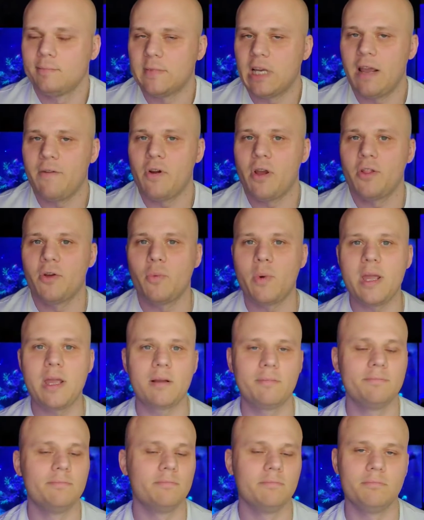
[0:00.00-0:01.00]
every other week,
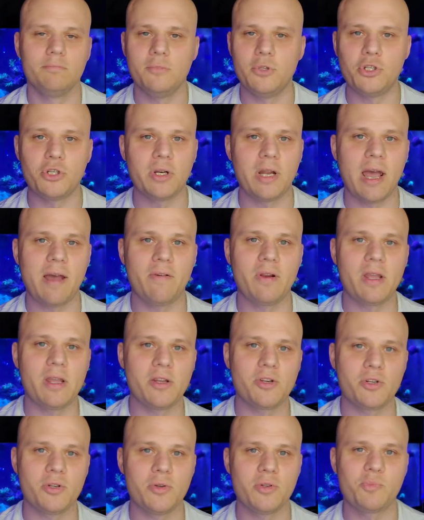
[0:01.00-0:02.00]
you shouldn't have any
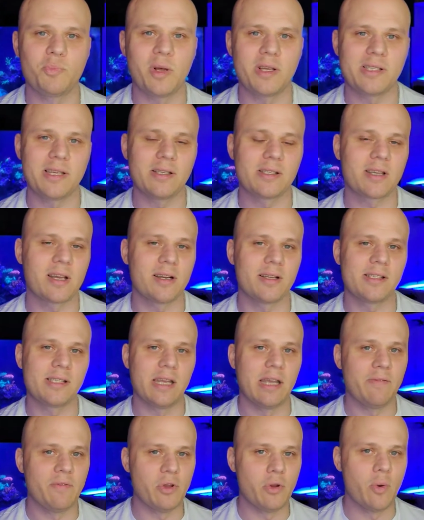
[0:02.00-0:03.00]
issues. Plus, that's going to
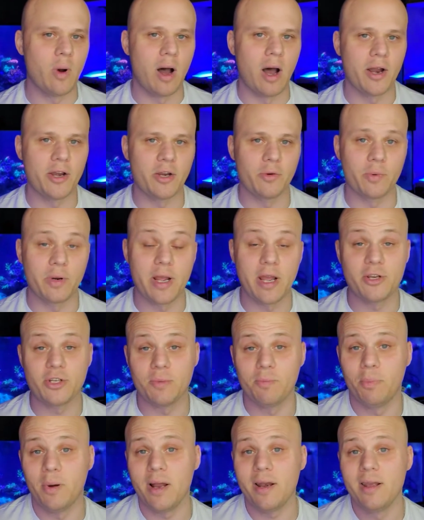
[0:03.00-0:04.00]
save you on your
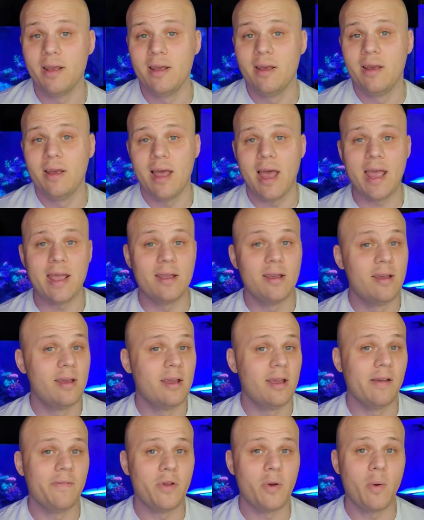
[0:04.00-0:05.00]
reagent. But hey,
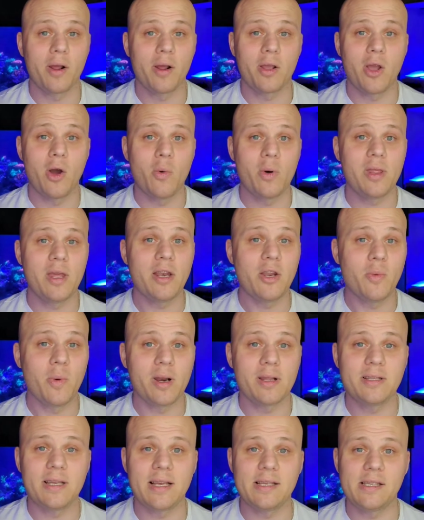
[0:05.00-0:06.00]
if to go with it and you
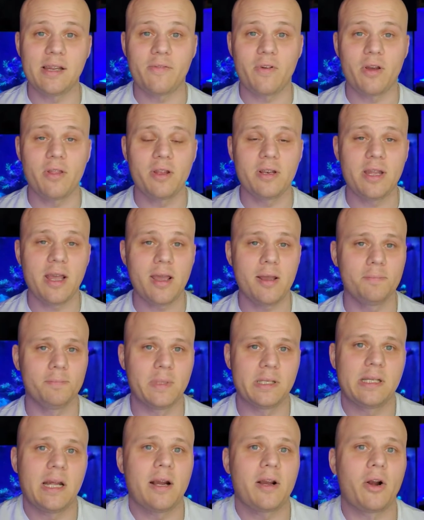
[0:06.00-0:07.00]
want to test every other day,
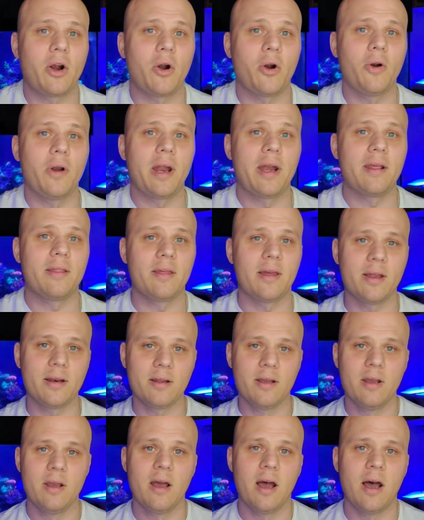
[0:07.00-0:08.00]
it's not going to hurt anything.
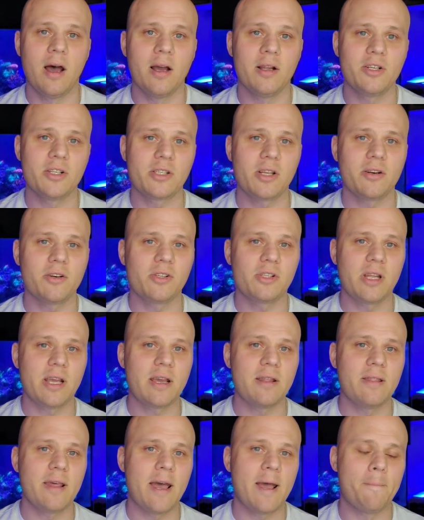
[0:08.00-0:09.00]
Just
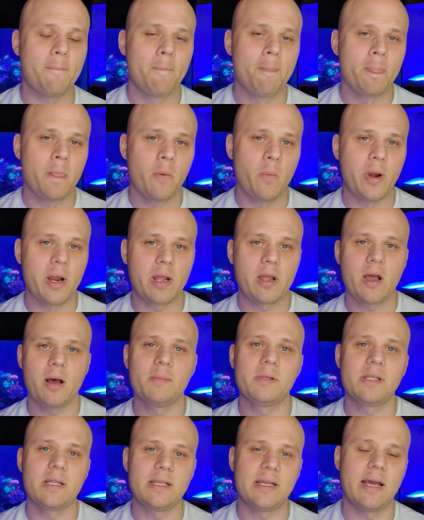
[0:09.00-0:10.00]
understand that when it
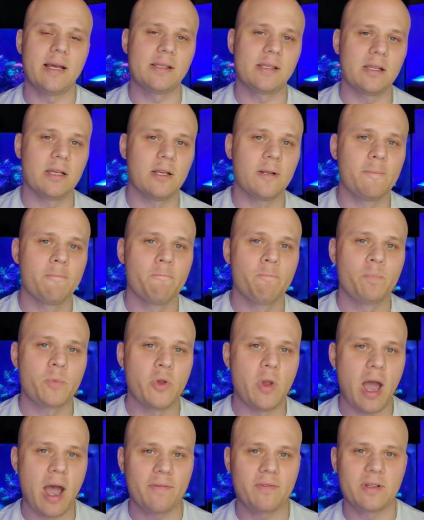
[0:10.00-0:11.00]
comes to testing,
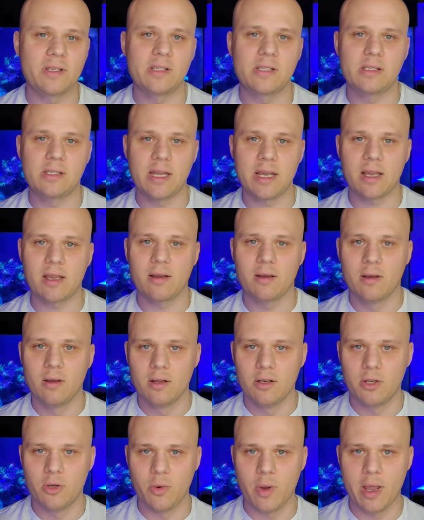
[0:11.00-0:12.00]
you have to stick
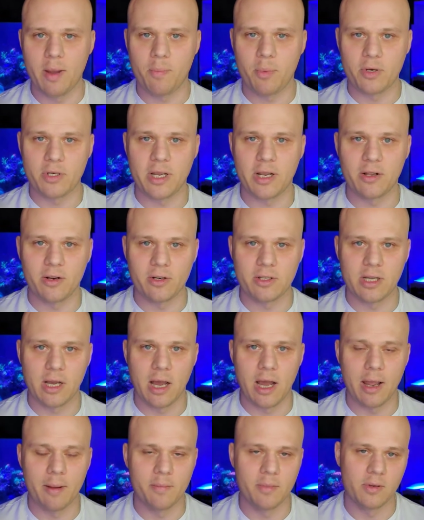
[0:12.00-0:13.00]
to a particular
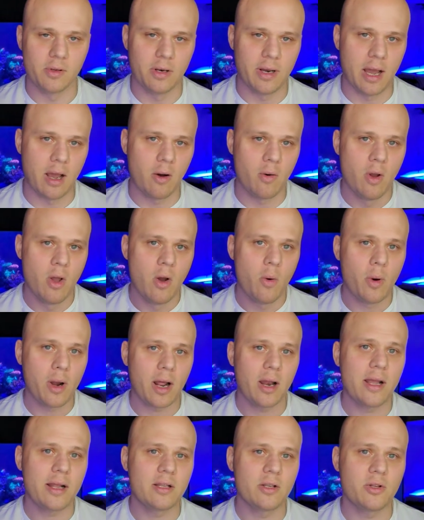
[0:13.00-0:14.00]
time. Now, what I
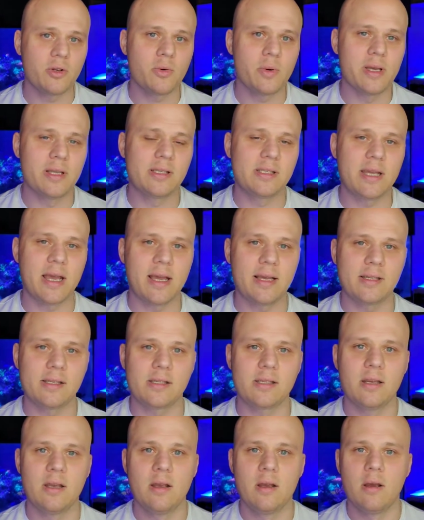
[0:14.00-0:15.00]
like to do is
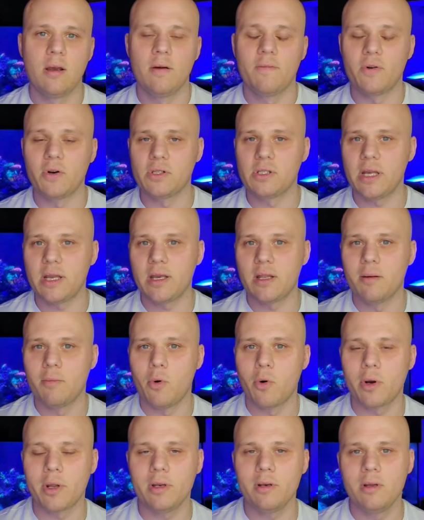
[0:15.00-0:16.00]
test first thing in the
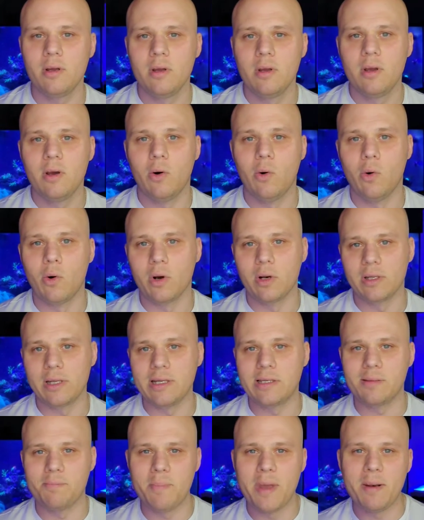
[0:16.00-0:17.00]
morning, or at
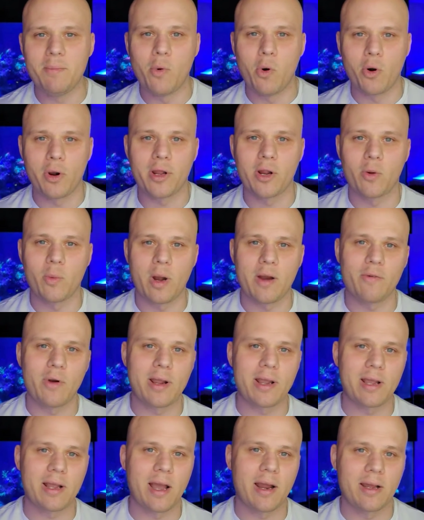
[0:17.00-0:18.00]
least mid-morning, or whatever I
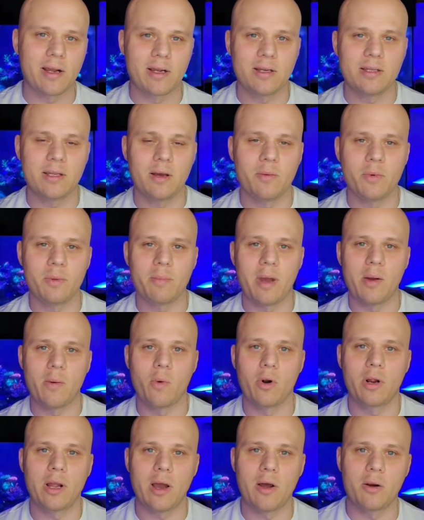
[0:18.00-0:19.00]
get done with my
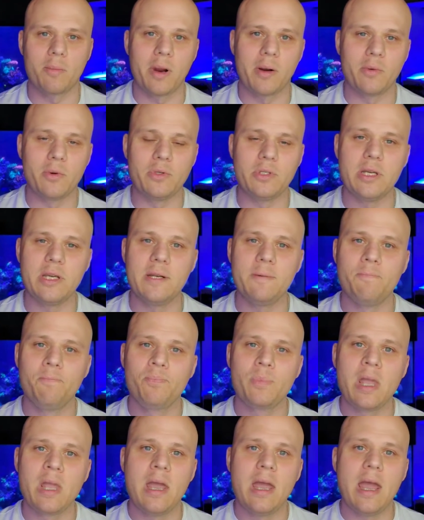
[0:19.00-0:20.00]
workout or my routine.
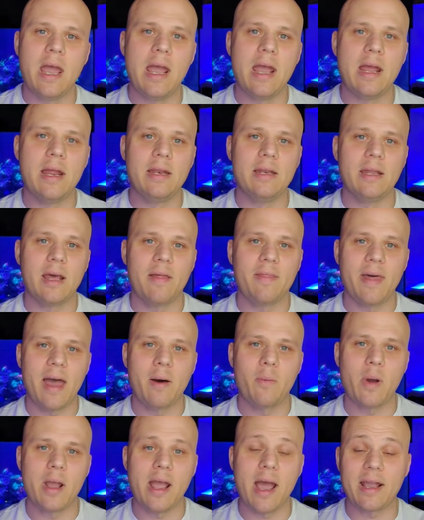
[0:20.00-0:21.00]
And
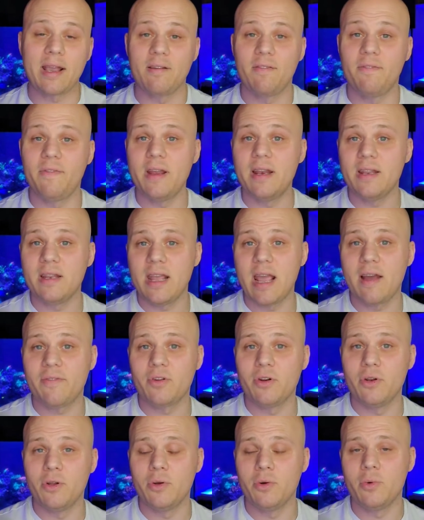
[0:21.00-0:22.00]
that way I could feed in the
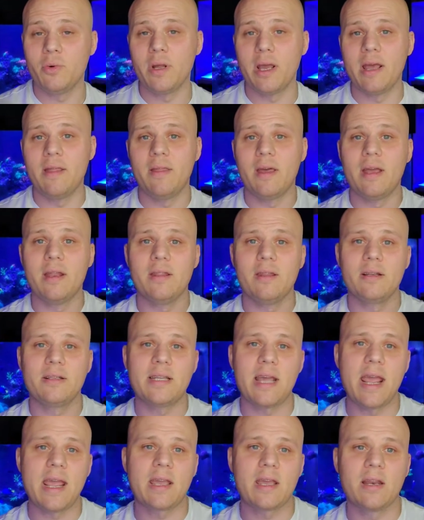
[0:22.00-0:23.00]
afternoon, and then the
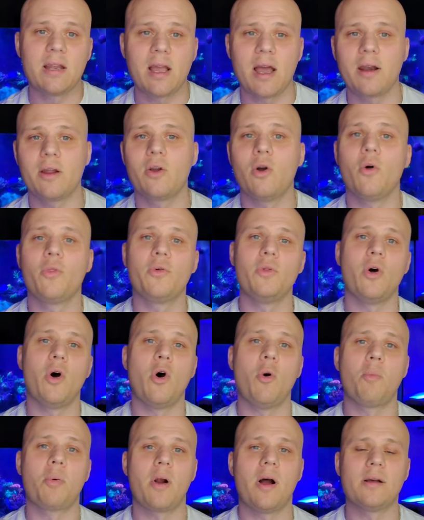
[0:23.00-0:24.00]
tank can kind of go through the
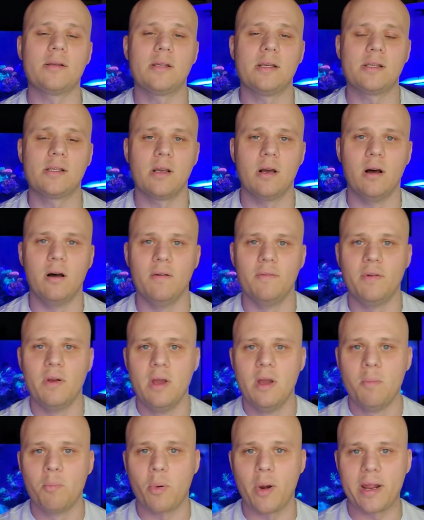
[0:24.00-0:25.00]
whole process of
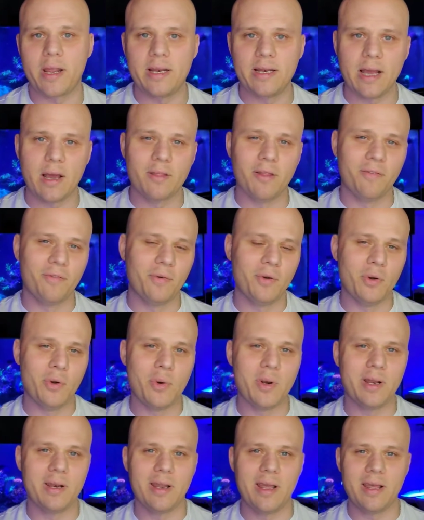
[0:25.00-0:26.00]
breaking down the
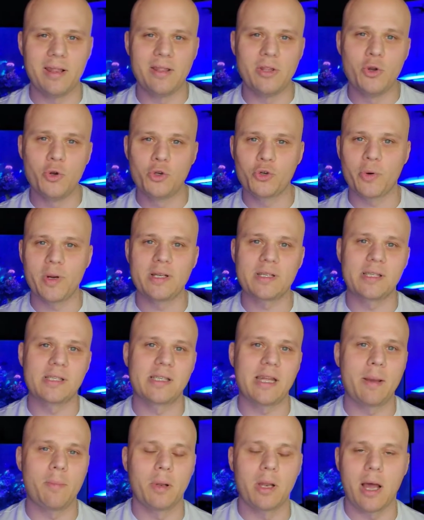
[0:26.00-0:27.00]
food, and nutrients can
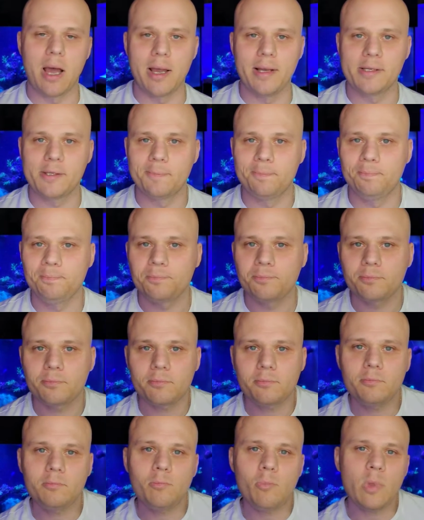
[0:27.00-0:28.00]
stabilize
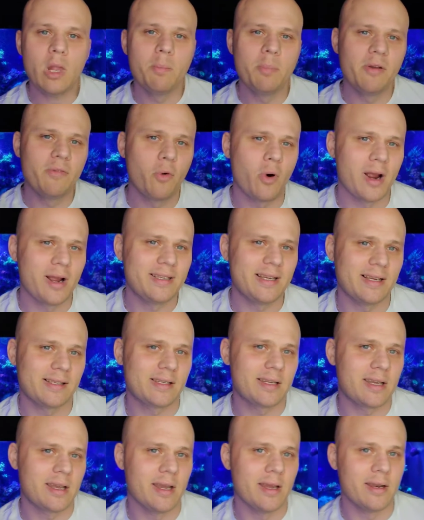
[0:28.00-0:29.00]
before I
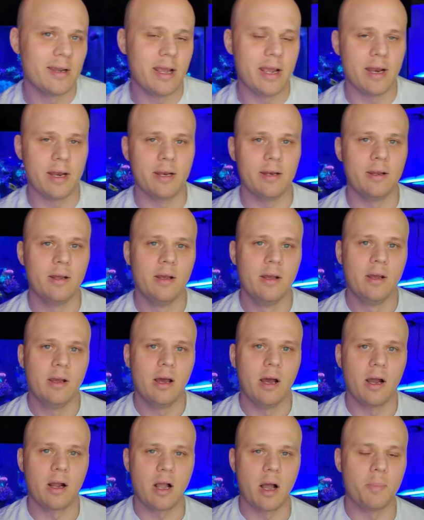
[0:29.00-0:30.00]
test again in
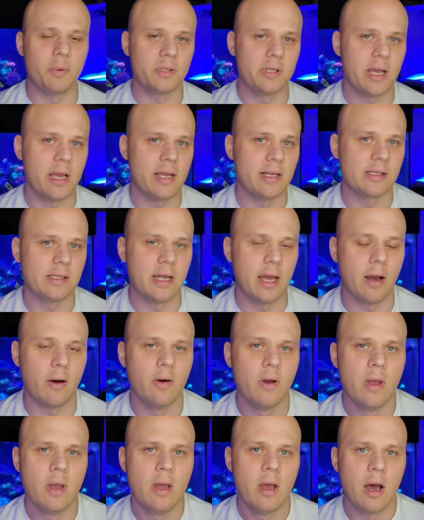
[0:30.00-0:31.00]
a couple days.
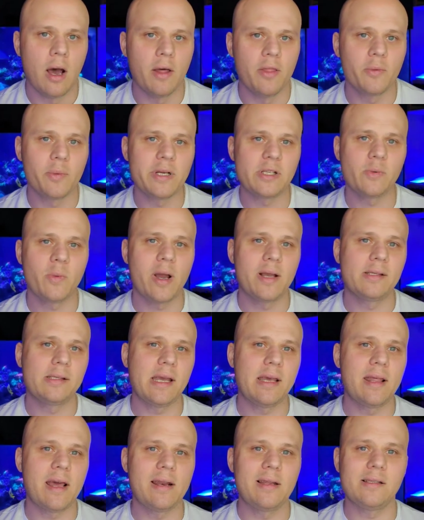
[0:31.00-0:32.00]
Now, the reason why I
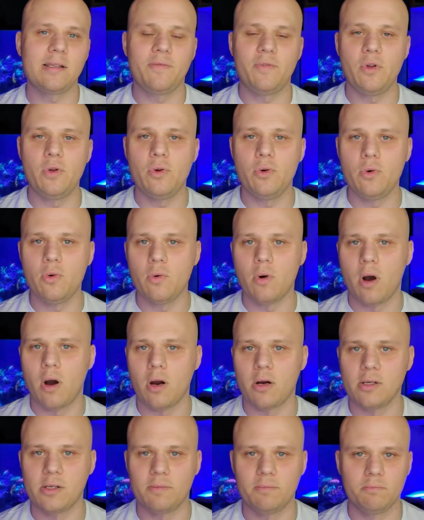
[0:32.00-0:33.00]
say that is if you
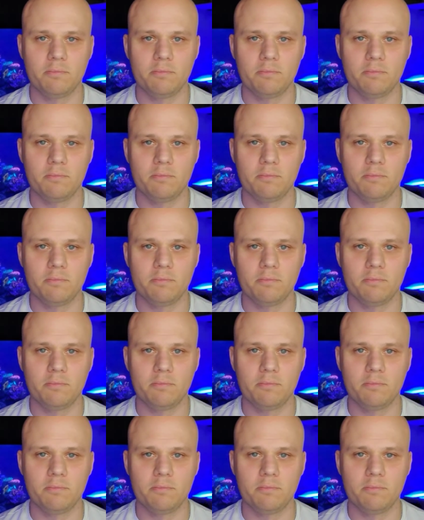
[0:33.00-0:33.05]
are,